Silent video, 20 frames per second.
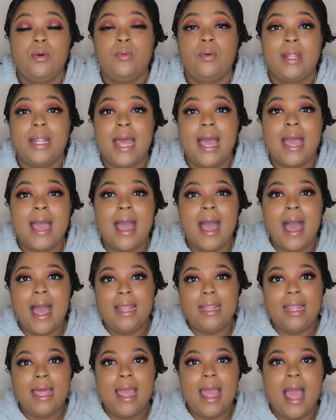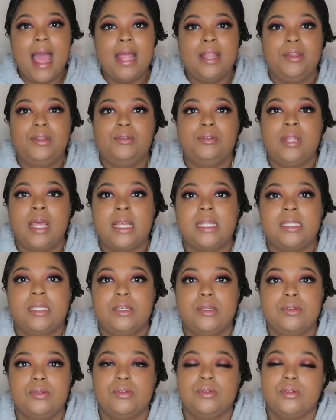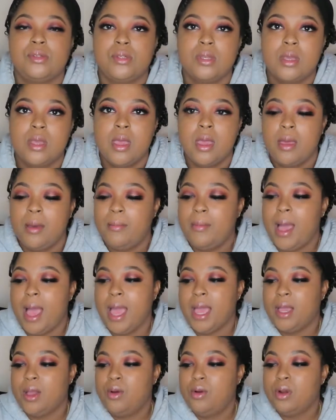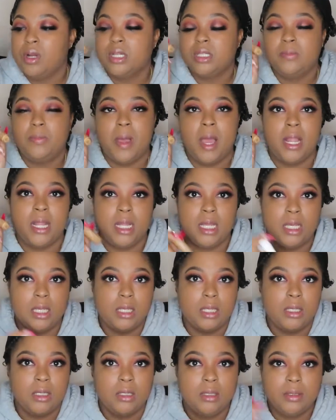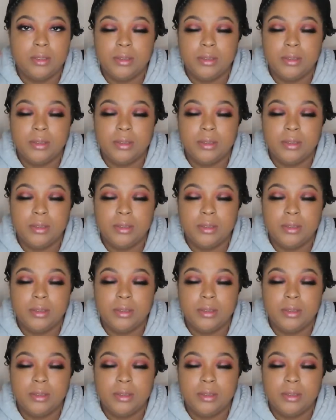When I highlight, I do like to use my corresponding